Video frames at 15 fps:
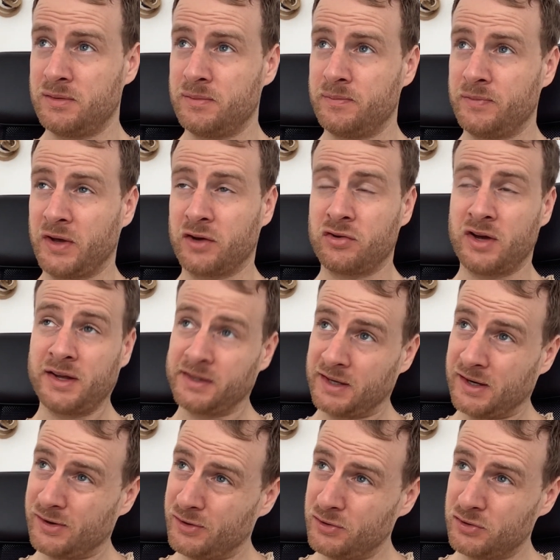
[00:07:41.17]
that created the
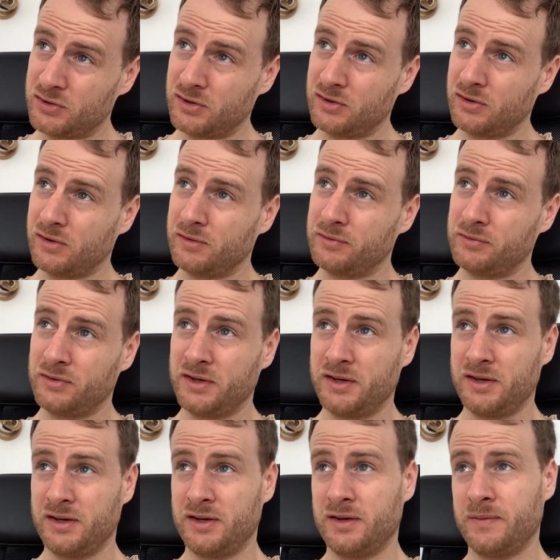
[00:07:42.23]
illusion of
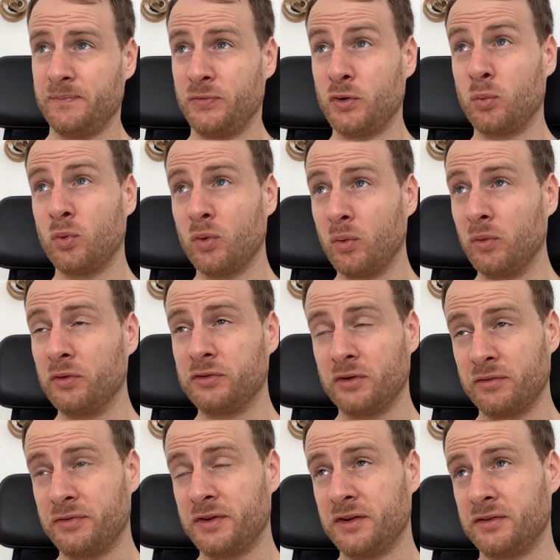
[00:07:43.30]
the walls
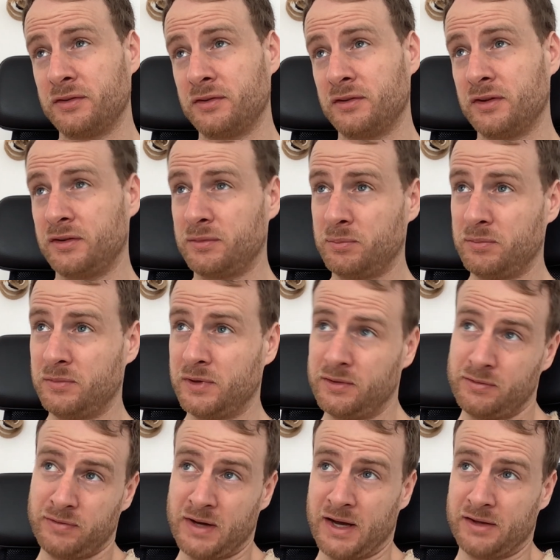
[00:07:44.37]
of this
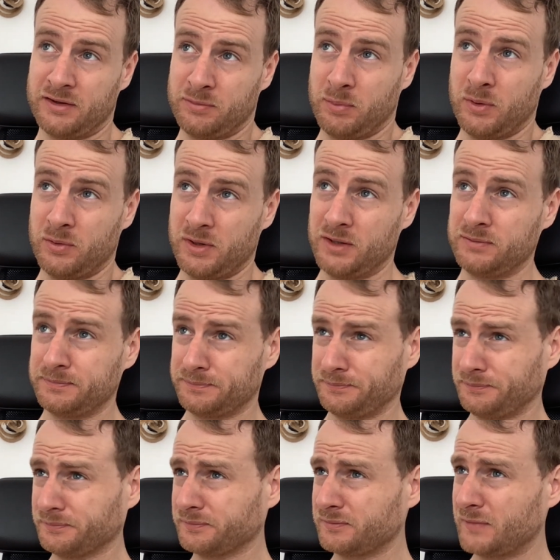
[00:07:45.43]
flat, this building
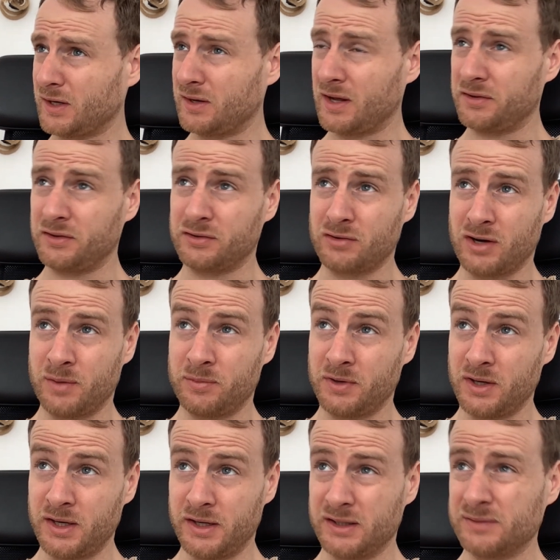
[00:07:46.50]
that I described
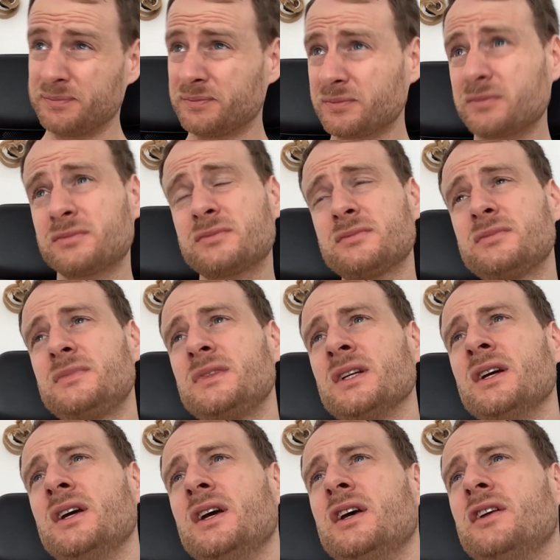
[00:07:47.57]
earlier.
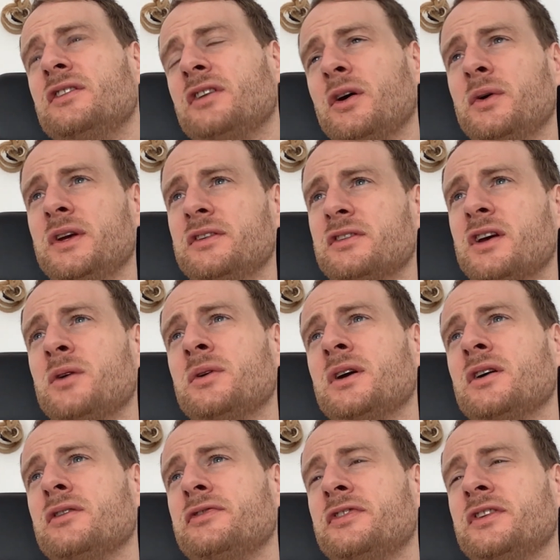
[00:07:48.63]
So it's coming
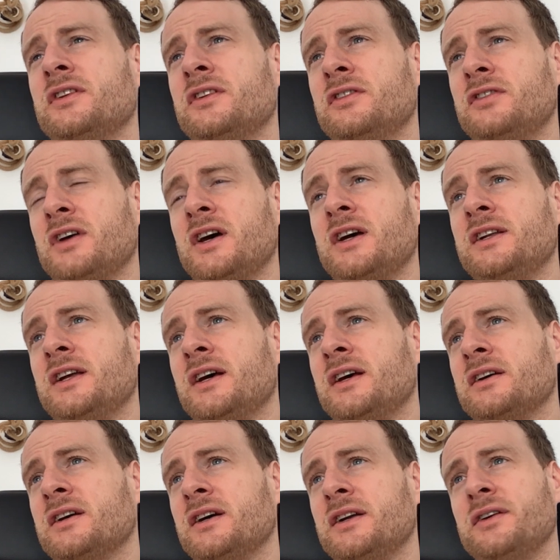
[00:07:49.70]
off the side at a
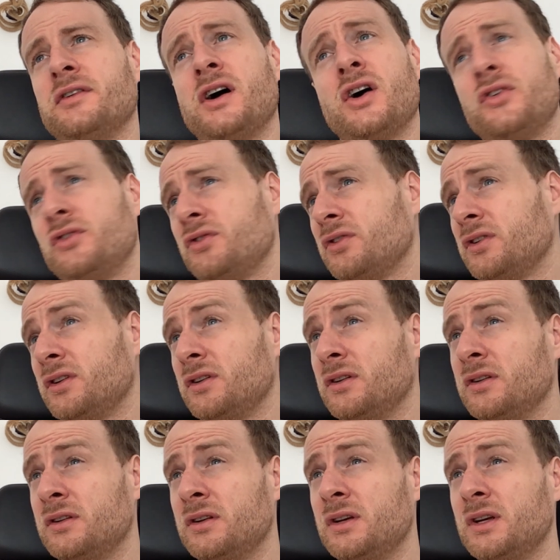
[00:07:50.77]
kind of
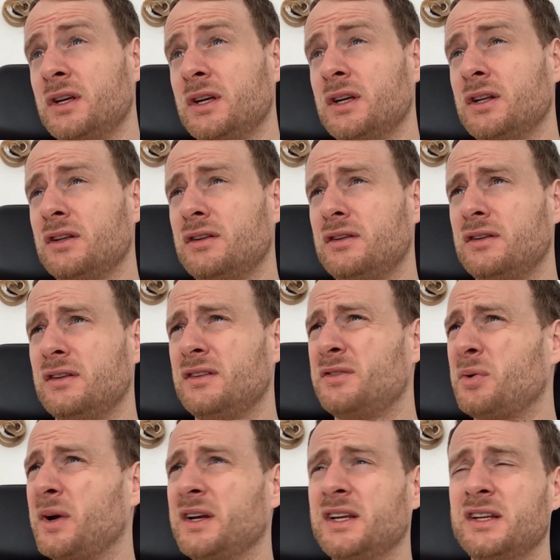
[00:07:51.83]

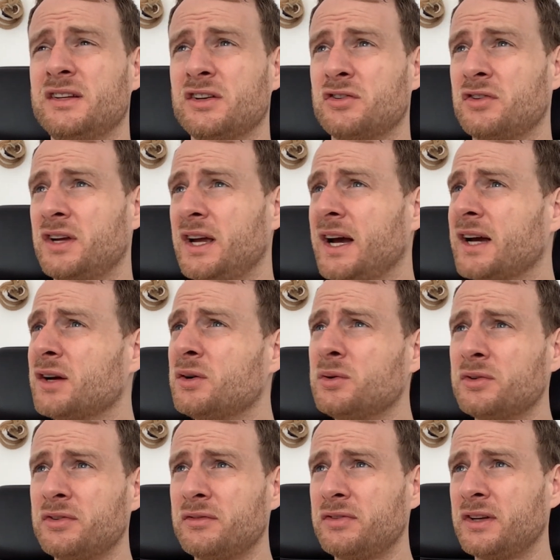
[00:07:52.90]
120-degree angle or
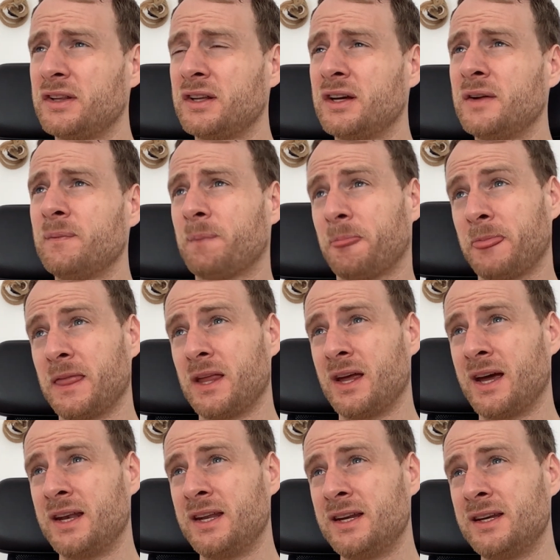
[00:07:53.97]
something like that,
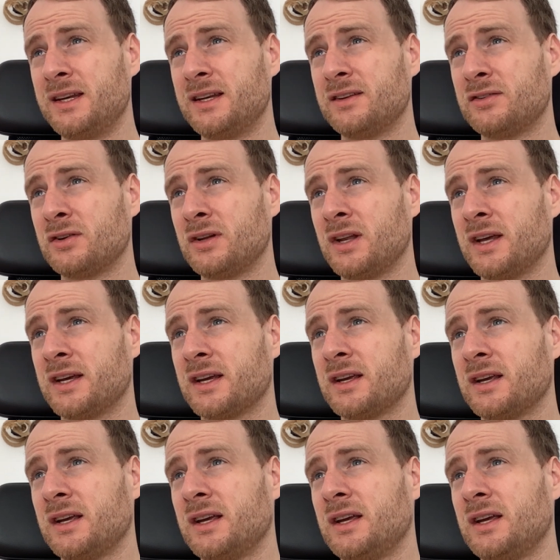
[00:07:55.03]
and then sort of like